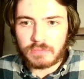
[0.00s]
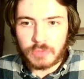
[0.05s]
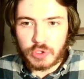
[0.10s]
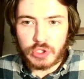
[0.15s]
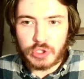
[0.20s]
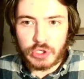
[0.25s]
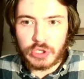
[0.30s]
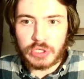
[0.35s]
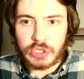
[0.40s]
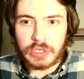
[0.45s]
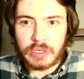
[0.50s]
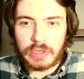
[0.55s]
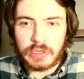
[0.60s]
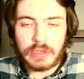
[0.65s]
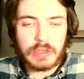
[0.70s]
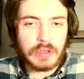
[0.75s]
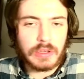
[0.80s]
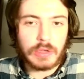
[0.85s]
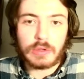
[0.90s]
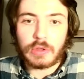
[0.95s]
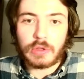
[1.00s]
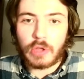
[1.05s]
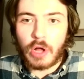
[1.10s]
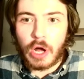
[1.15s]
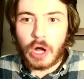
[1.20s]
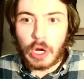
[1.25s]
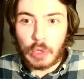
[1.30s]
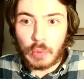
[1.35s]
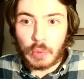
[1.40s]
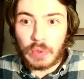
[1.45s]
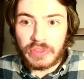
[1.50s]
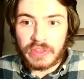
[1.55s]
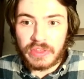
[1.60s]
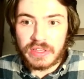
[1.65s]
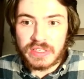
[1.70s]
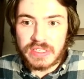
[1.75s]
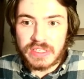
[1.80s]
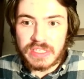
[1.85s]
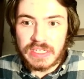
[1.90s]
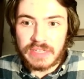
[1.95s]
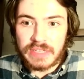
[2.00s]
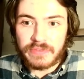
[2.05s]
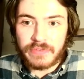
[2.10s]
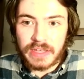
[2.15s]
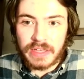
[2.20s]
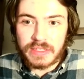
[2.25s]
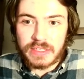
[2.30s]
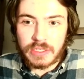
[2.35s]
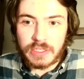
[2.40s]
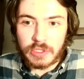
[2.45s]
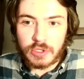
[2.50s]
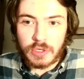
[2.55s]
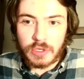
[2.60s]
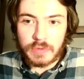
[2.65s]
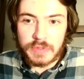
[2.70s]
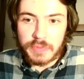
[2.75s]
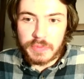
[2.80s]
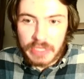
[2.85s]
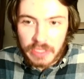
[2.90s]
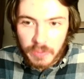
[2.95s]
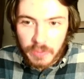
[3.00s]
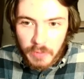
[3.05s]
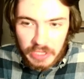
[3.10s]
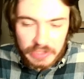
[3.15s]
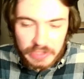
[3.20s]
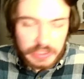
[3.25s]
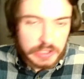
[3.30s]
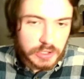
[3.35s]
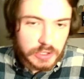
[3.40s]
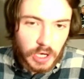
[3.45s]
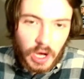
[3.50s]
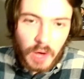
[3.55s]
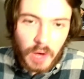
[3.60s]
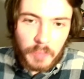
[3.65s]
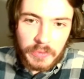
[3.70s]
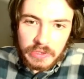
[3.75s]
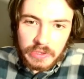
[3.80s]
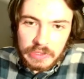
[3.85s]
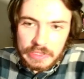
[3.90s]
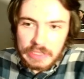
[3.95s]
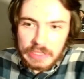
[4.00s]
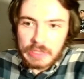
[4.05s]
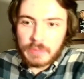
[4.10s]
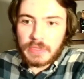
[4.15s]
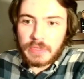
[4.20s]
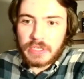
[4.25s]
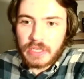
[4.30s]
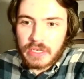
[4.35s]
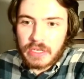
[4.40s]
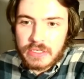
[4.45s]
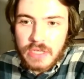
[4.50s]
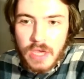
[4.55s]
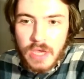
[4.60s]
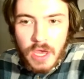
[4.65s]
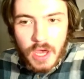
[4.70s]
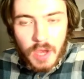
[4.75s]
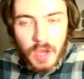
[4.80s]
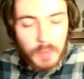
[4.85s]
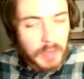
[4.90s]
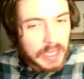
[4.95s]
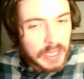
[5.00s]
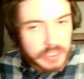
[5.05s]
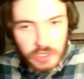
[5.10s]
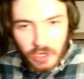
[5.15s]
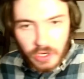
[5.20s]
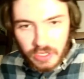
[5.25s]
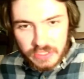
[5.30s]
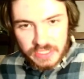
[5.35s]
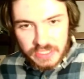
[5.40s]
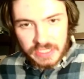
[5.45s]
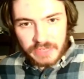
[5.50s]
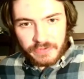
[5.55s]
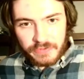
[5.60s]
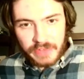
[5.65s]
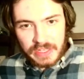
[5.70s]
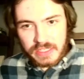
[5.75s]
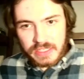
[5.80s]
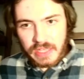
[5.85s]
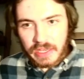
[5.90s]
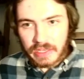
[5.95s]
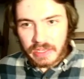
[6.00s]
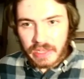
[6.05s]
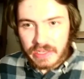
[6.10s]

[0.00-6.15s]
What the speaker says: good along with its defense in terms of being among the top in the league, because Montreal's defense, like I